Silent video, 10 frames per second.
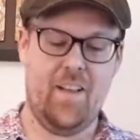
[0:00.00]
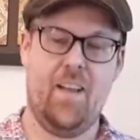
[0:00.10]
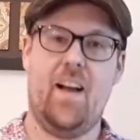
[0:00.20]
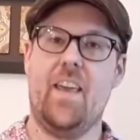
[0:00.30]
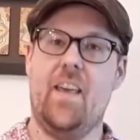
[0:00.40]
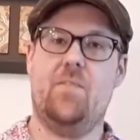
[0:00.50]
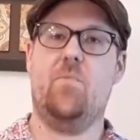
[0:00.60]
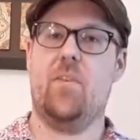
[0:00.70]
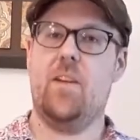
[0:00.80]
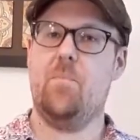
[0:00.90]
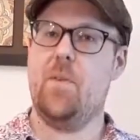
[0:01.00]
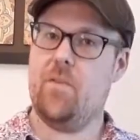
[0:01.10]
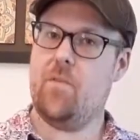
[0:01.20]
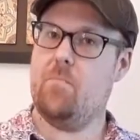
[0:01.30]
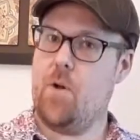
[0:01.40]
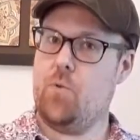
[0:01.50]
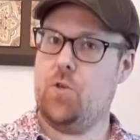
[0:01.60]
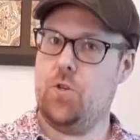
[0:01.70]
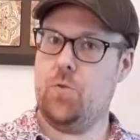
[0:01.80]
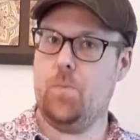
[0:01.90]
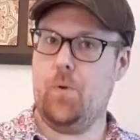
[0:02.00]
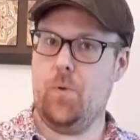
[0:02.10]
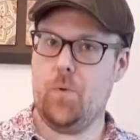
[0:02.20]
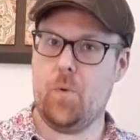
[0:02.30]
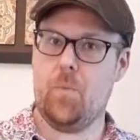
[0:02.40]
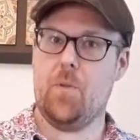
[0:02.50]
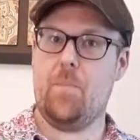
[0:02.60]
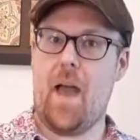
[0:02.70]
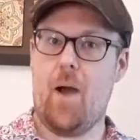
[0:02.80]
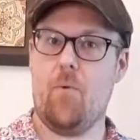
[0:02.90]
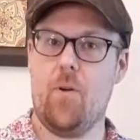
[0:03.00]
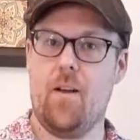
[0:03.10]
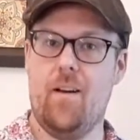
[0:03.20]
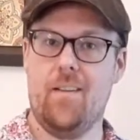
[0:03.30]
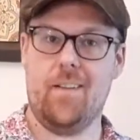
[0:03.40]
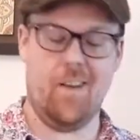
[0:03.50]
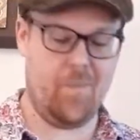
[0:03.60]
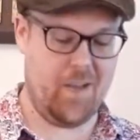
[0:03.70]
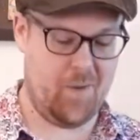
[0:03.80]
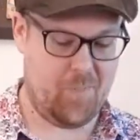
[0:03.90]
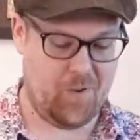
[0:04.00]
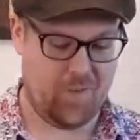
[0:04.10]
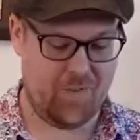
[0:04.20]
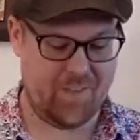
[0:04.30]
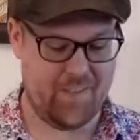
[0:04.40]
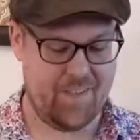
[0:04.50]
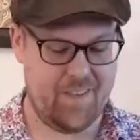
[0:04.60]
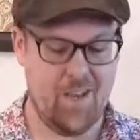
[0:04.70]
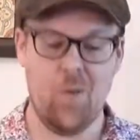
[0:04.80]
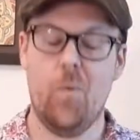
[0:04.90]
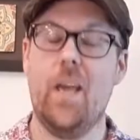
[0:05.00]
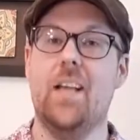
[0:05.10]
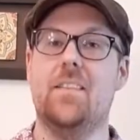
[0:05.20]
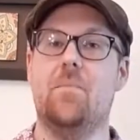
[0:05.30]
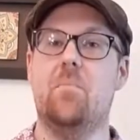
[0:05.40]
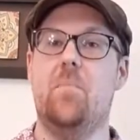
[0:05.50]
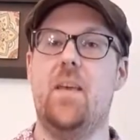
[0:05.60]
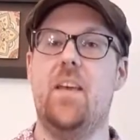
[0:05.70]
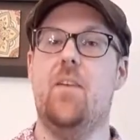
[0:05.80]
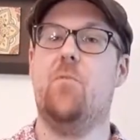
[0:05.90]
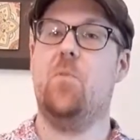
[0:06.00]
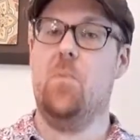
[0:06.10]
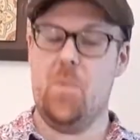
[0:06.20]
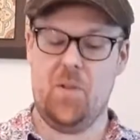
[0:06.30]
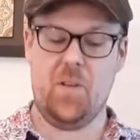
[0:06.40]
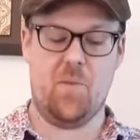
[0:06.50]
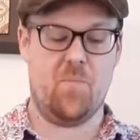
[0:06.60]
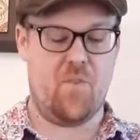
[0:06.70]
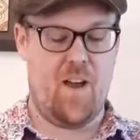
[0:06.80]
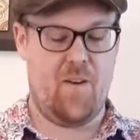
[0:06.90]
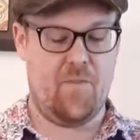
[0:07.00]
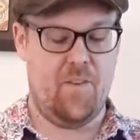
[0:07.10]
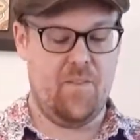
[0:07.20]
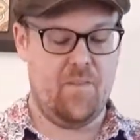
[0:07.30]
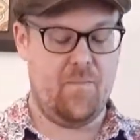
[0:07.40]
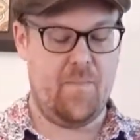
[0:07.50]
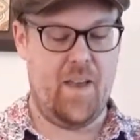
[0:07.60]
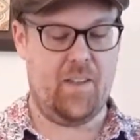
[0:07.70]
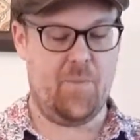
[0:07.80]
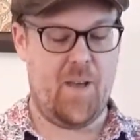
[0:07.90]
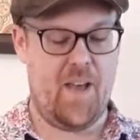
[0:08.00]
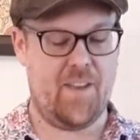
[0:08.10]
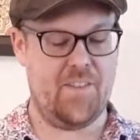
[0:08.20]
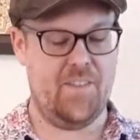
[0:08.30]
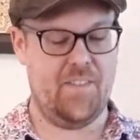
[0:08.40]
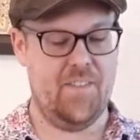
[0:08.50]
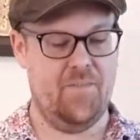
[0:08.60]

I guess we're in a bit of a Motu mood, what with PowerCon coming up all of a sudden. We got some big, familiar brown mailer packages.